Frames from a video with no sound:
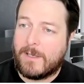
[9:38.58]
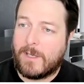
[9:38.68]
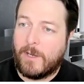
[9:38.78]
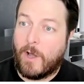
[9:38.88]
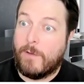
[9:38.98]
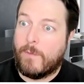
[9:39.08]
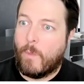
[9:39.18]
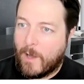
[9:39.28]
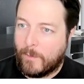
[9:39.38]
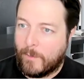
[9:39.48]
so they're not
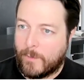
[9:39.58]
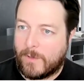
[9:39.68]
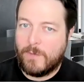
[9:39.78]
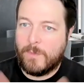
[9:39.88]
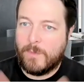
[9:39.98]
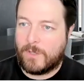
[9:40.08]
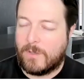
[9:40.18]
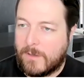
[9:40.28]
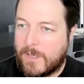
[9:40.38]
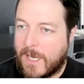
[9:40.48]
overwhelmed with too much
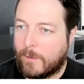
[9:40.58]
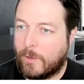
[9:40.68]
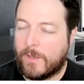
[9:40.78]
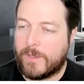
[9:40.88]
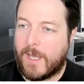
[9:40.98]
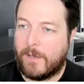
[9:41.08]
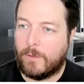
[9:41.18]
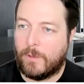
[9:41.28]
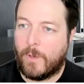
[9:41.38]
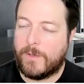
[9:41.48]
technical content
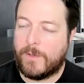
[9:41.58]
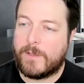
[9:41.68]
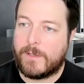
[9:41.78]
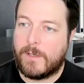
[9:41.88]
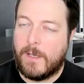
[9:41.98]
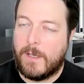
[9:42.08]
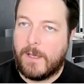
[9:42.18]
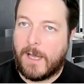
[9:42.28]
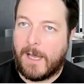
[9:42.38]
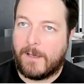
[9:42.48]
all at once.
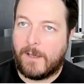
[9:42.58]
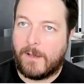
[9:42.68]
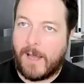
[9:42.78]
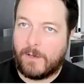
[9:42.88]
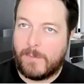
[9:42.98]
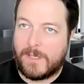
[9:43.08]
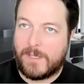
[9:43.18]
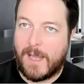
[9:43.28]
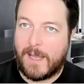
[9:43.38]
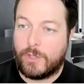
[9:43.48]
And that can be
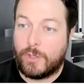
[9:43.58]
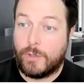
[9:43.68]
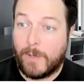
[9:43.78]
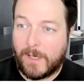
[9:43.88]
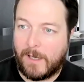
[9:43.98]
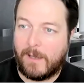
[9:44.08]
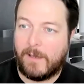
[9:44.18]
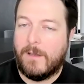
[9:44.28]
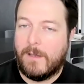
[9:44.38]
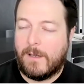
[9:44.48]
set to trigger,
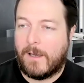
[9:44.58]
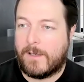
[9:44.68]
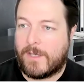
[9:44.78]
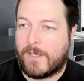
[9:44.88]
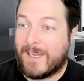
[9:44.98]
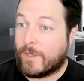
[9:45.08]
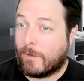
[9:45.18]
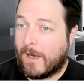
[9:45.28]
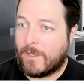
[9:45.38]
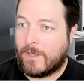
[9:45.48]
as I say,
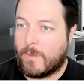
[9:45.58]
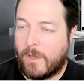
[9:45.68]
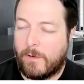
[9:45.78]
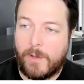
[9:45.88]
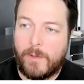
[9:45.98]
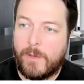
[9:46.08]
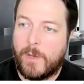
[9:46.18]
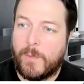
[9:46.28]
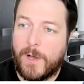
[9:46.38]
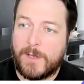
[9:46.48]
integrations with our other
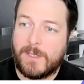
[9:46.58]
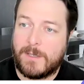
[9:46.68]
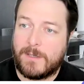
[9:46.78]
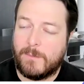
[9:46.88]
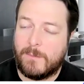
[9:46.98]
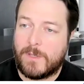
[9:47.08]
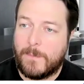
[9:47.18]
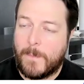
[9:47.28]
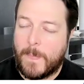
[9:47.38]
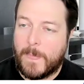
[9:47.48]
third-party systems,